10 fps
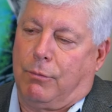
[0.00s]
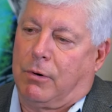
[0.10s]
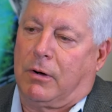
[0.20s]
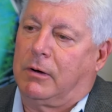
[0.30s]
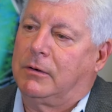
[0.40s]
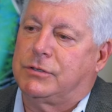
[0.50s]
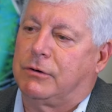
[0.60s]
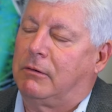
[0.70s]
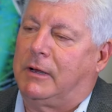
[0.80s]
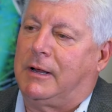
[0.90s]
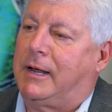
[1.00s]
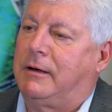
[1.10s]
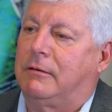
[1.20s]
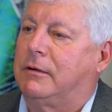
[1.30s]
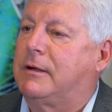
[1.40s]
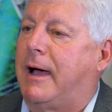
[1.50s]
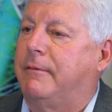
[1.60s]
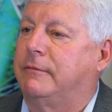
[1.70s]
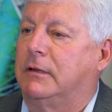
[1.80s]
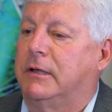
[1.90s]
we're certainly not near the
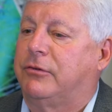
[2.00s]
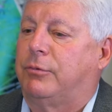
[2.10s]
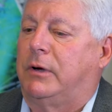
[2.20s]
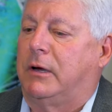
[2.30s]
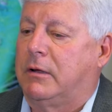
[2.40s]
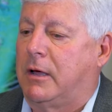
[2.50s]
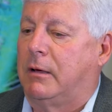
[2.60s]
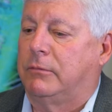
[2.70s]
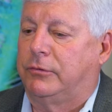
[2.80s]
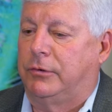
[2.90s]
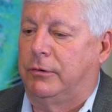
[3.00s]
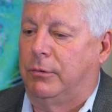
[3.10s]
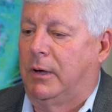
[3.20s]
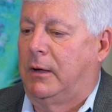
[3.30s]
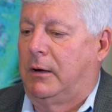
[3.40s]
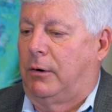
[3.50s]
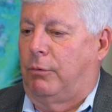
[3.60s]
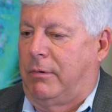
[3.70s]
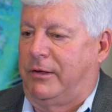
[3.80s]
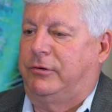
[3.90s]
top of the list when it comes to
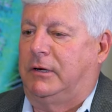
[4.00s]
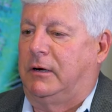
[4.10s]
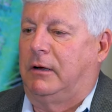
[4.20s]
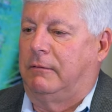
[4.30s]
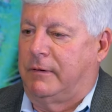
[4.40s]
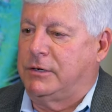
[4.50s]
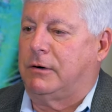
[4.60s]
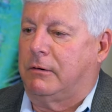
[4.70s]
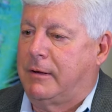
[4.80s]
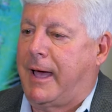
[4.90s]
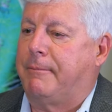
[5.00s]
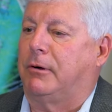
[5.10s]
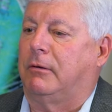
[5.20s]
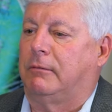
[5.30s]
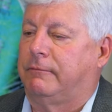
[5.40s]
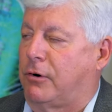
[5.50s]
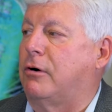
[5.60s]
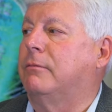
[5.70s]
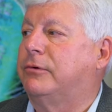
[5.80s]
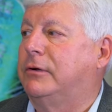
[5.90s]
resident venture capital
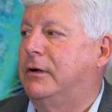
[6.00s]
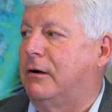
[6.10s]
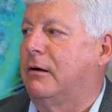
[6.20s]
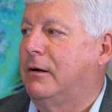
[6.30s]
firms here.